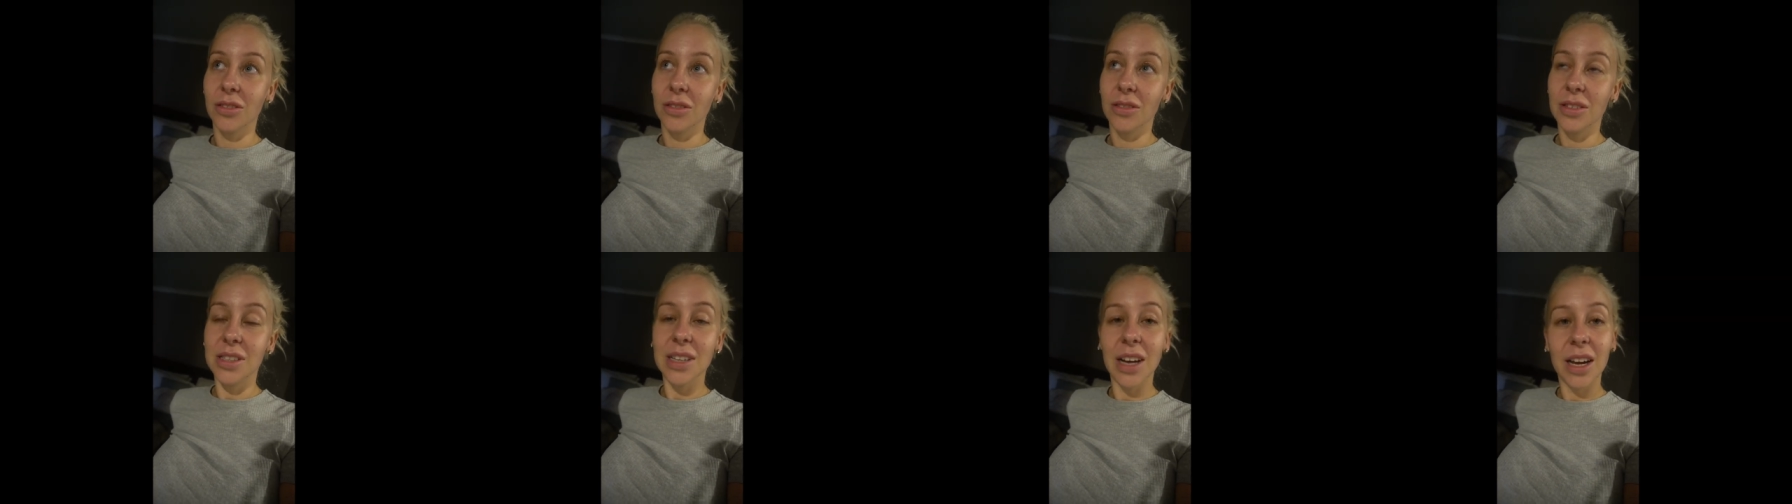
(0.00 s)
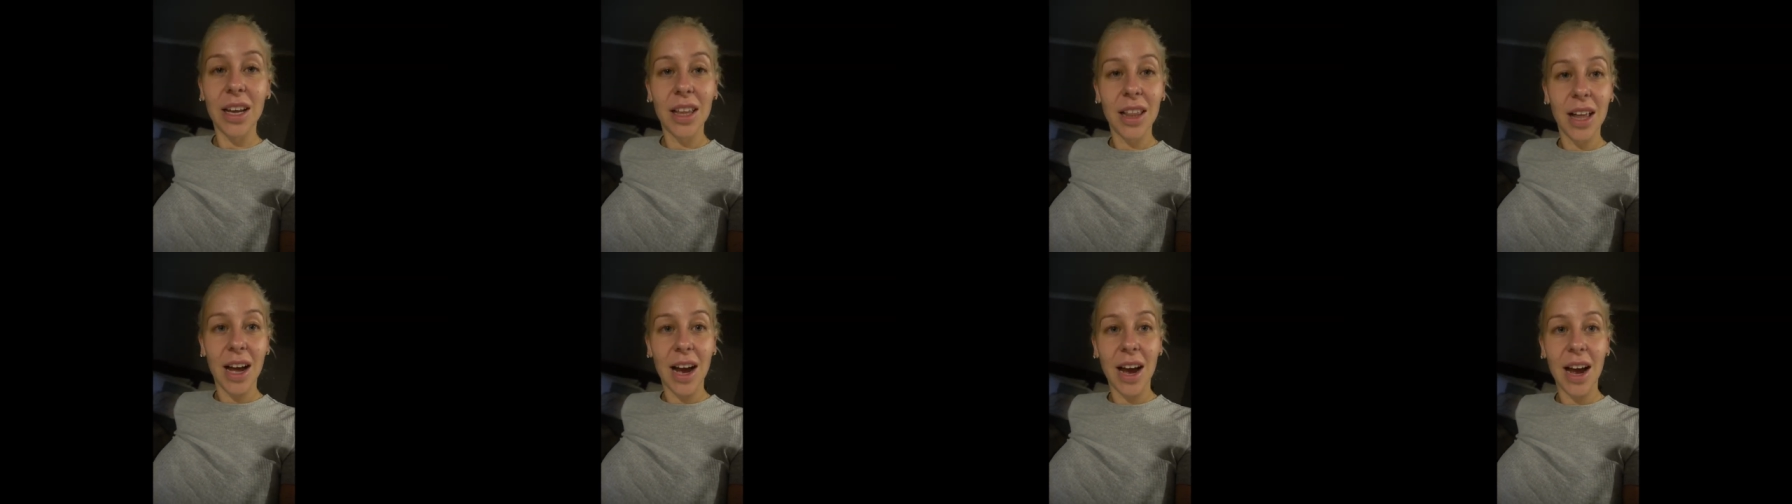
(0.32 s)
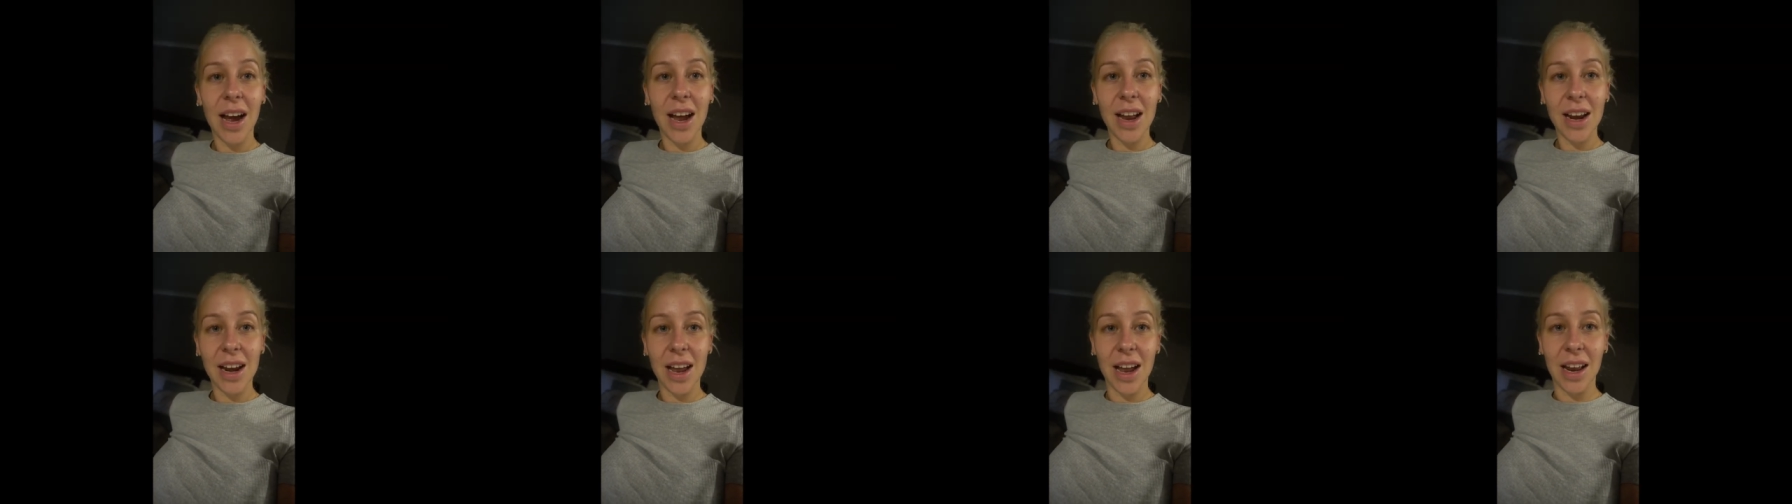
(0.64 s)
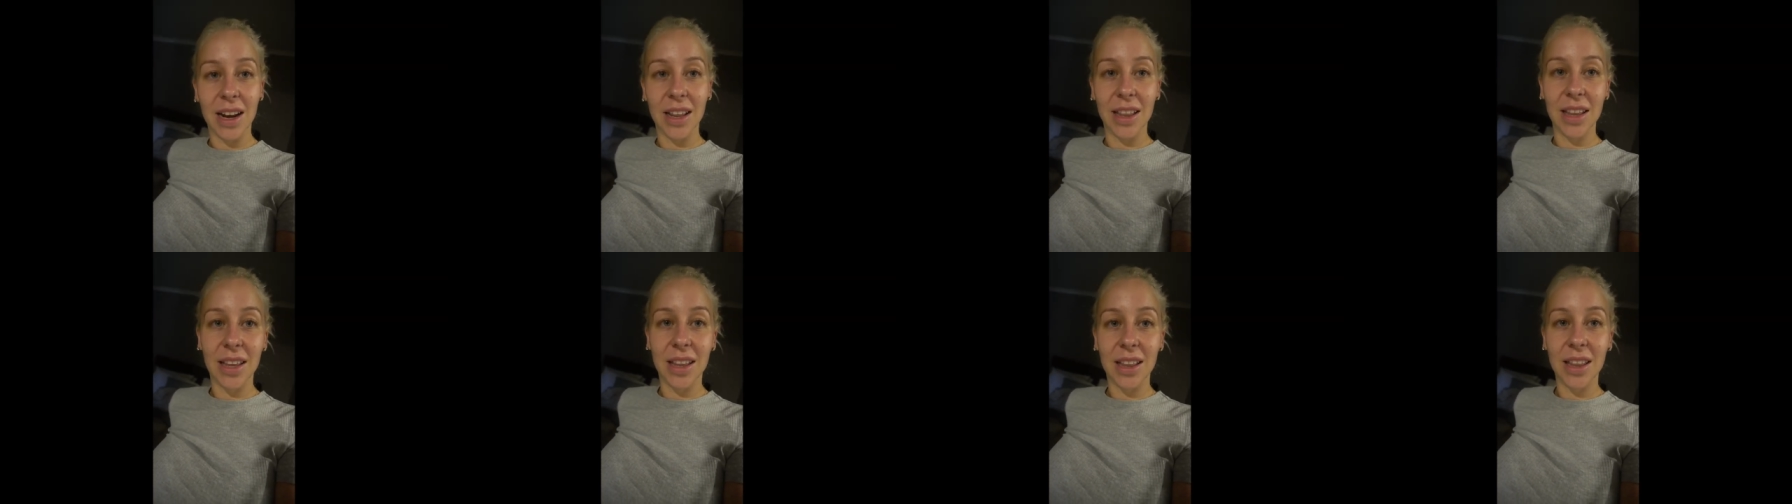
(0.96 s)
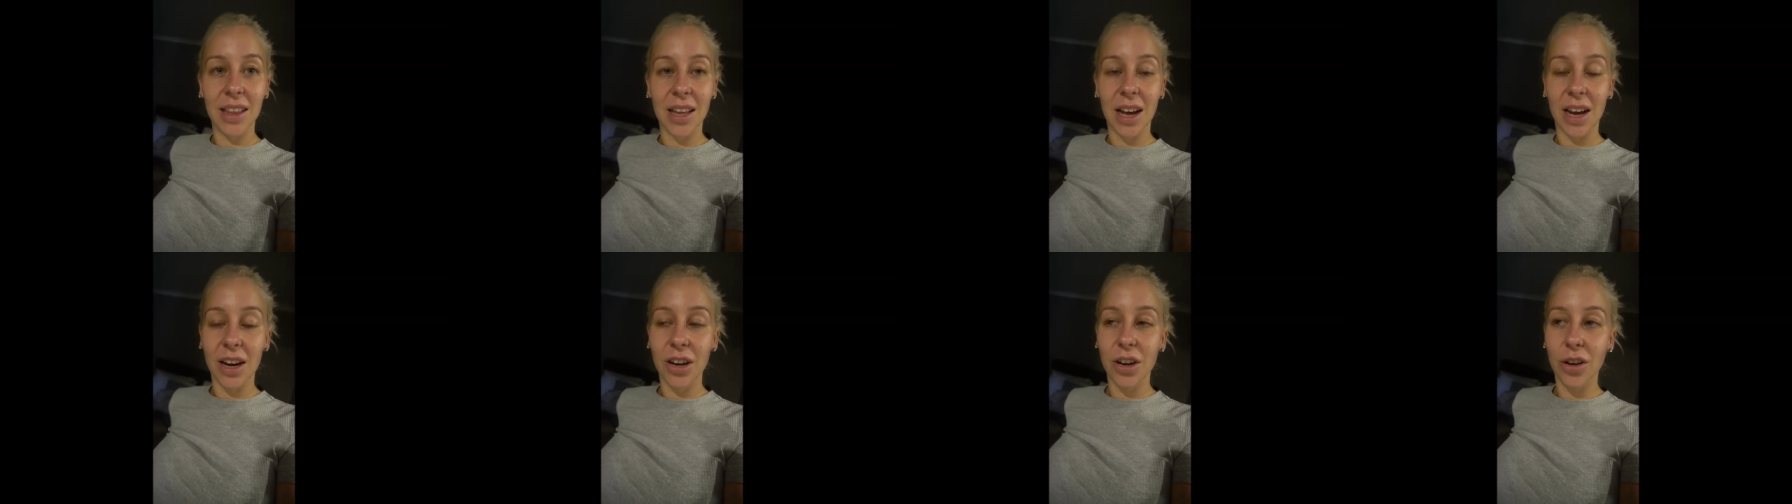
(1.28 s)
cellulite and
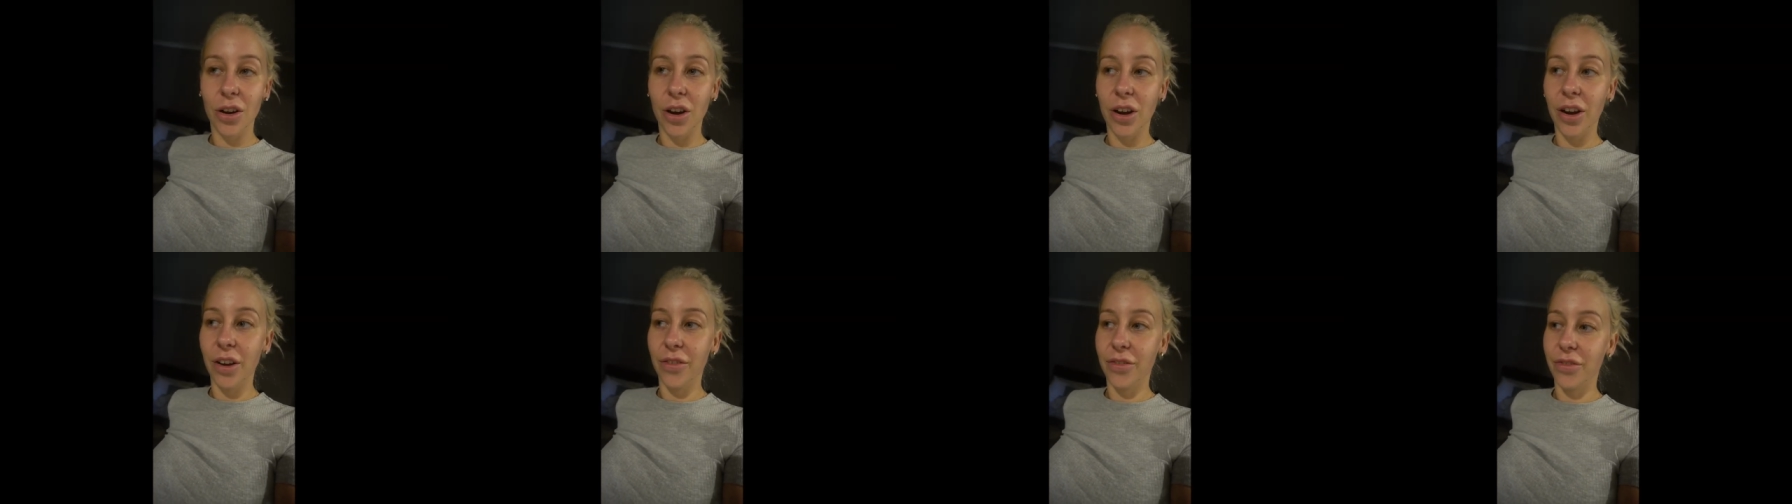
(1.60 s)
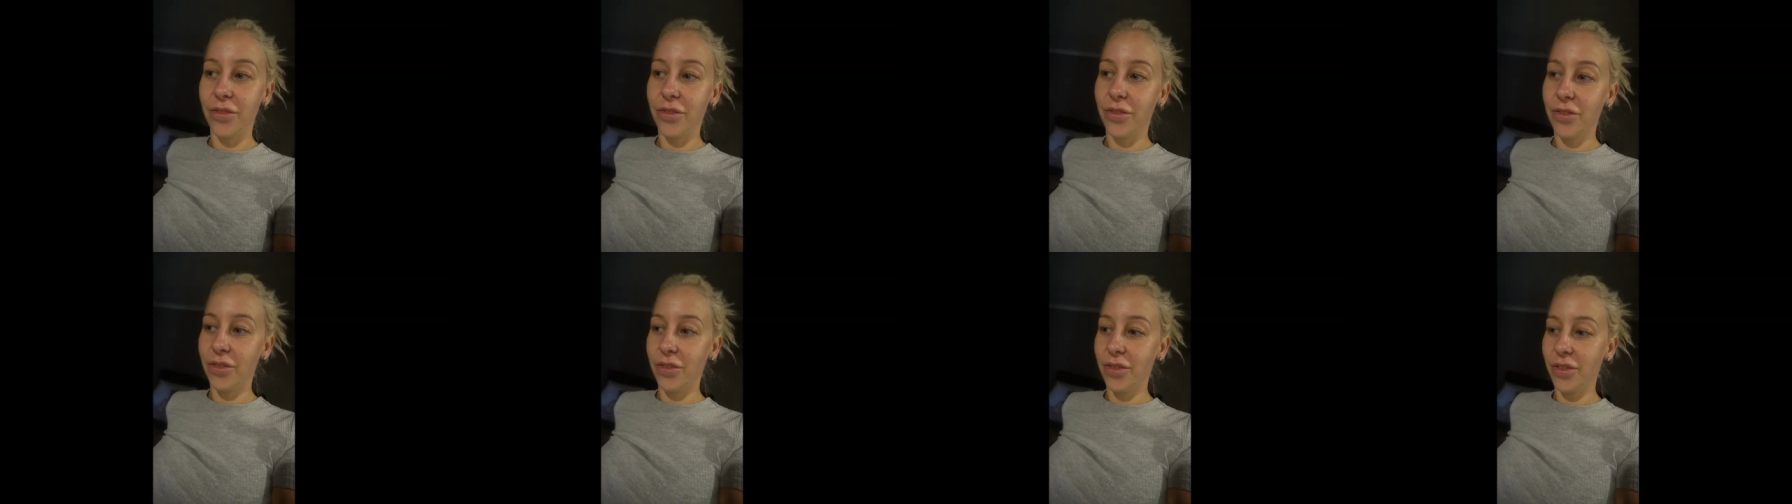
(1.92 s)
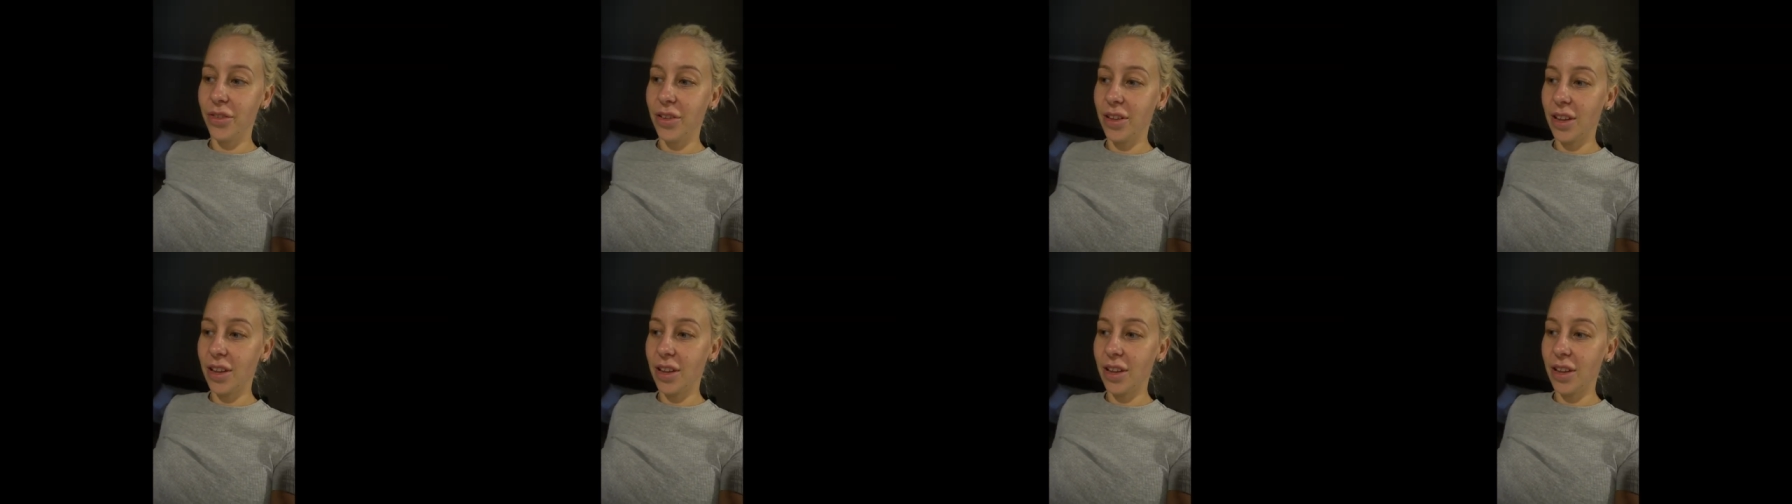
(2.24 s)
I don't know if